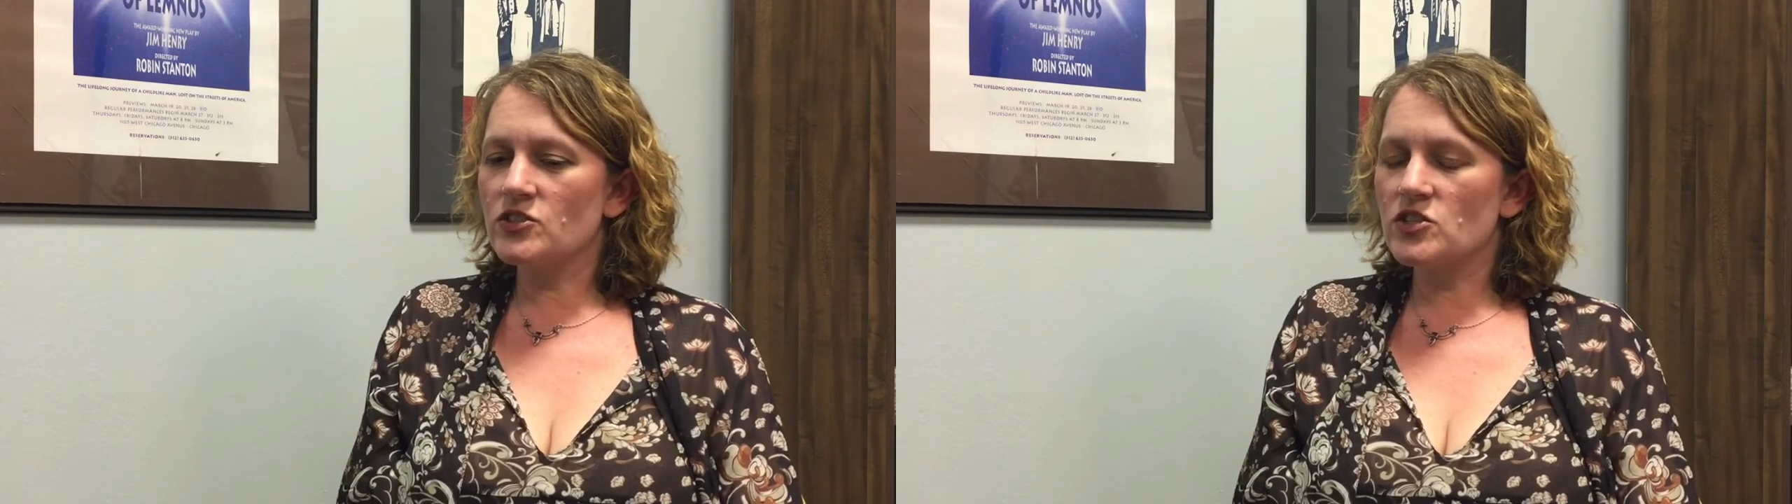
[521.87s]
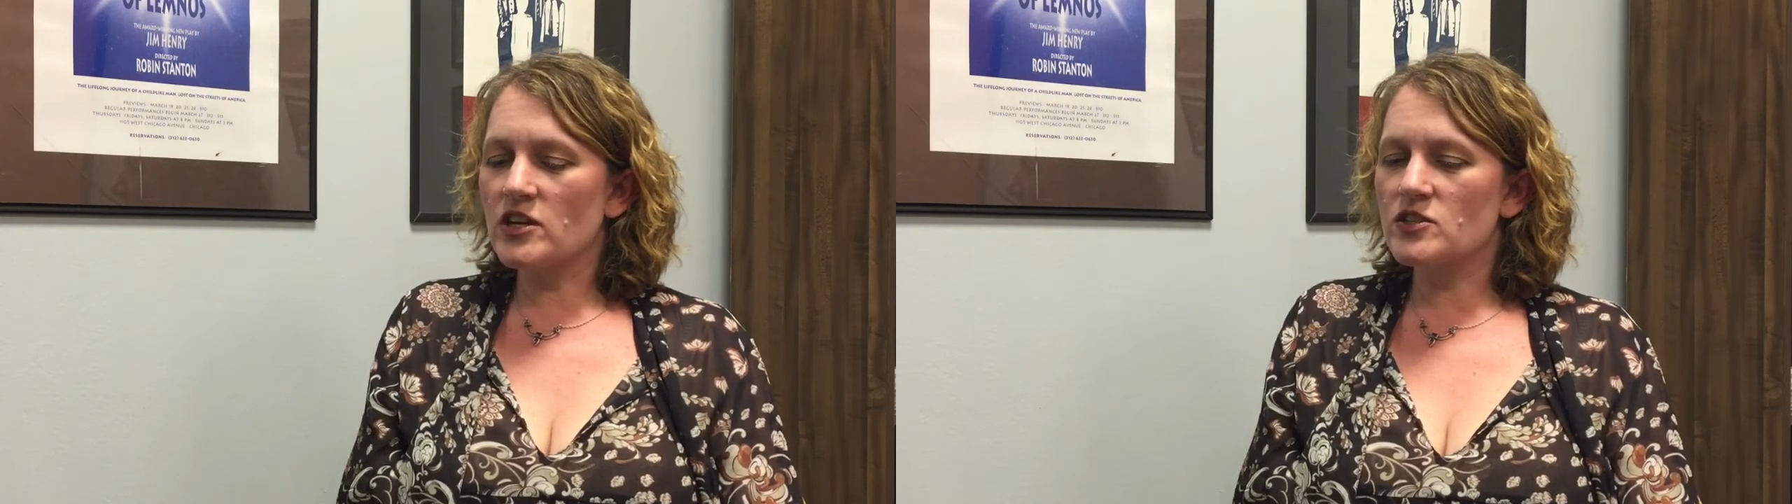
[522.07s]

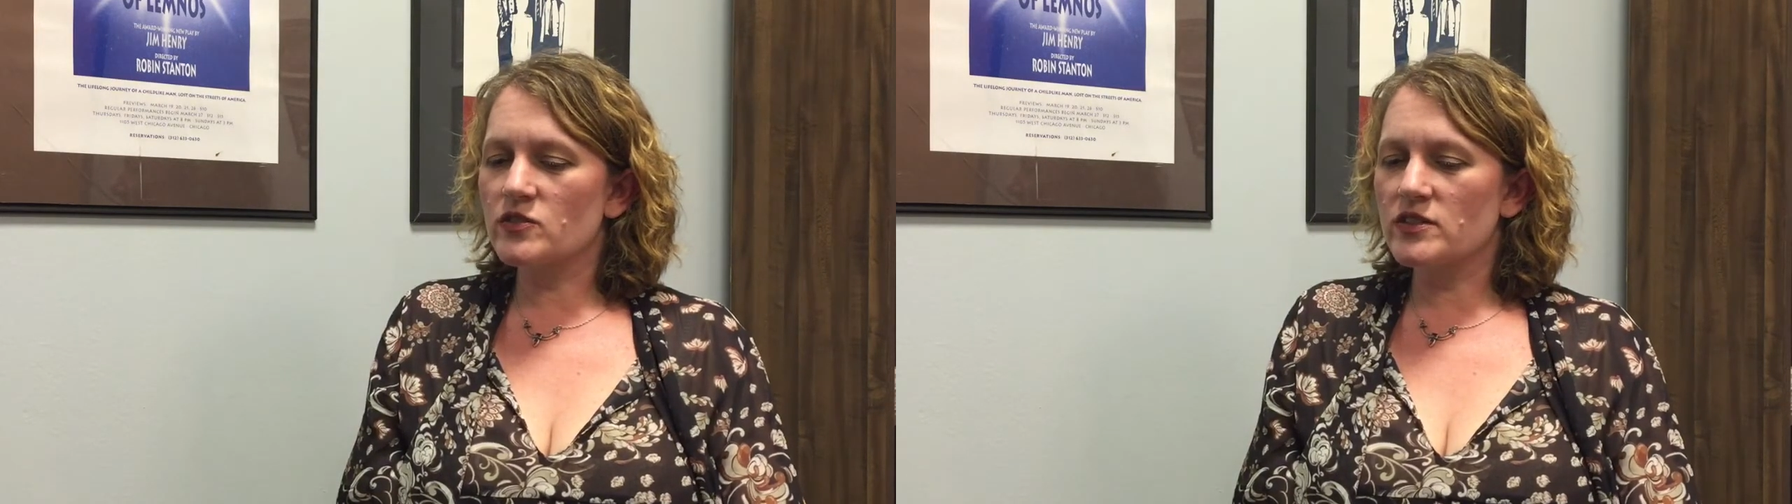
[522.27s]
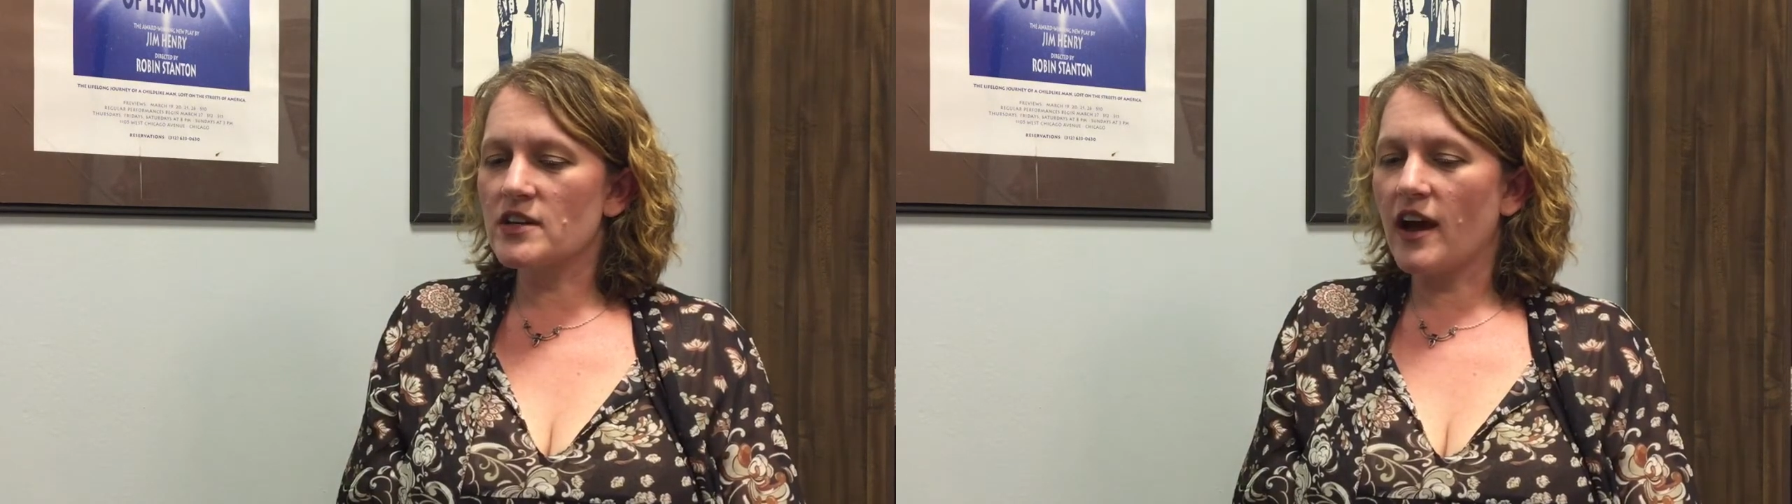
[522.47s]
just
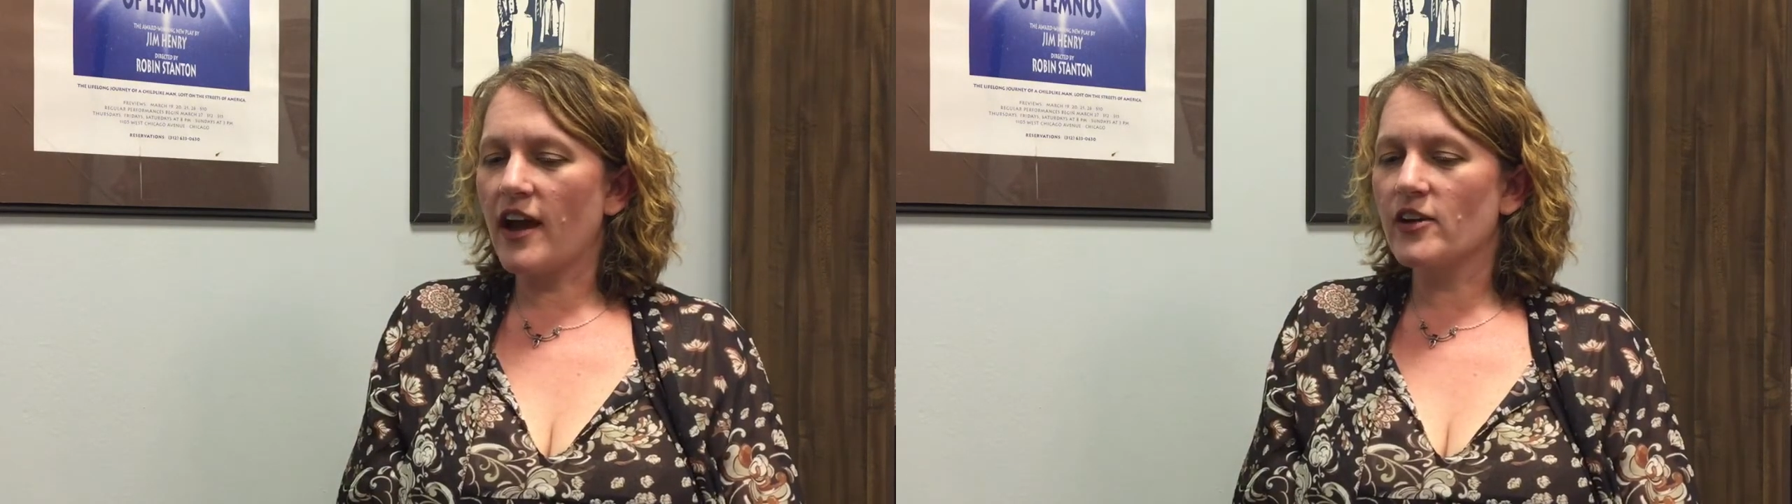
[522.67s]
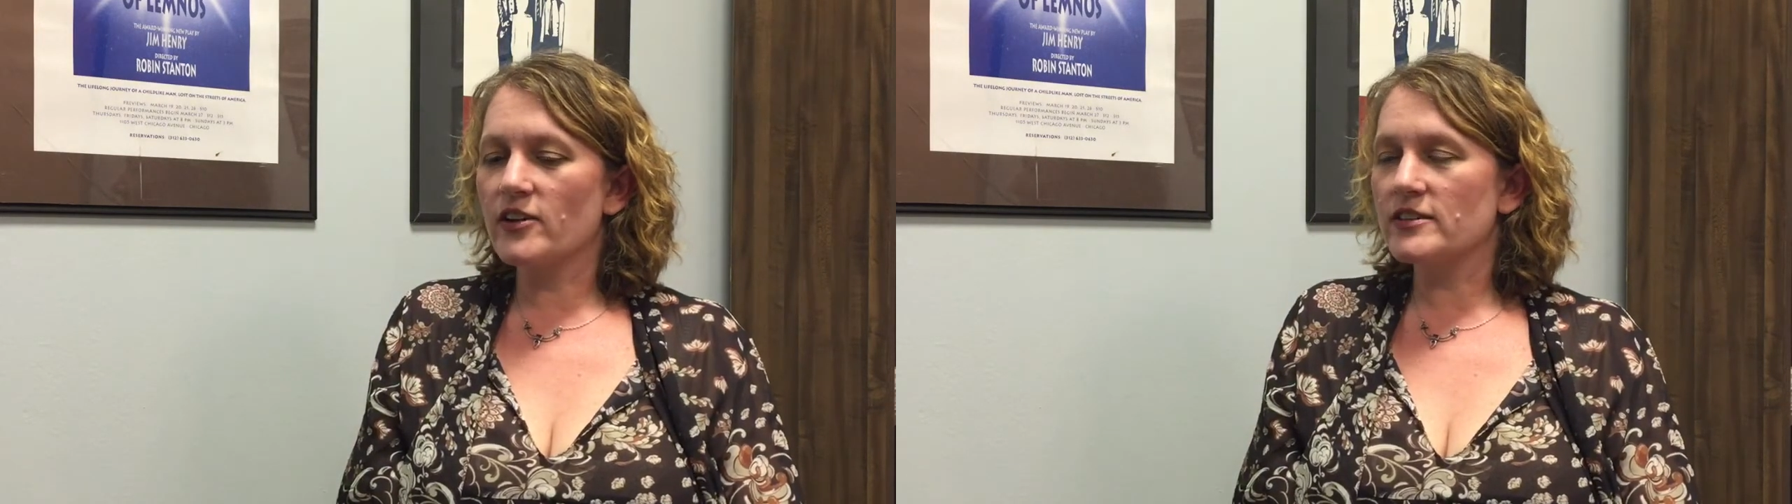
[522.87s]

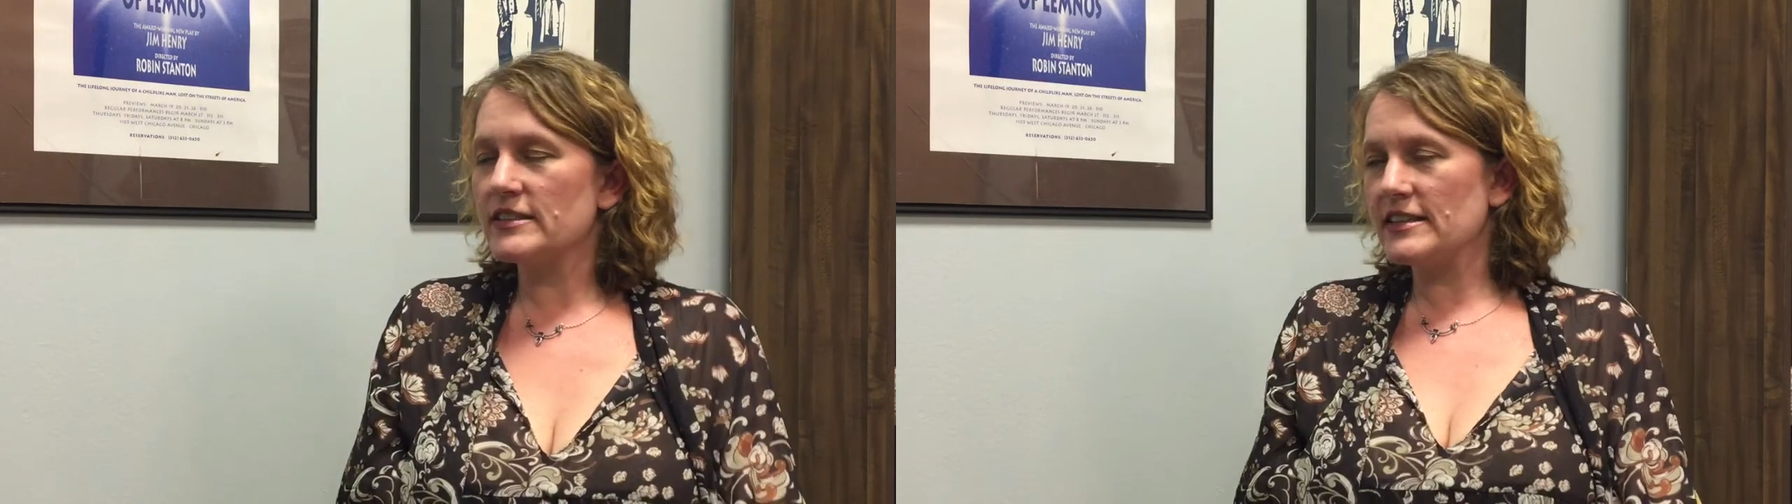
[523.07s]
retired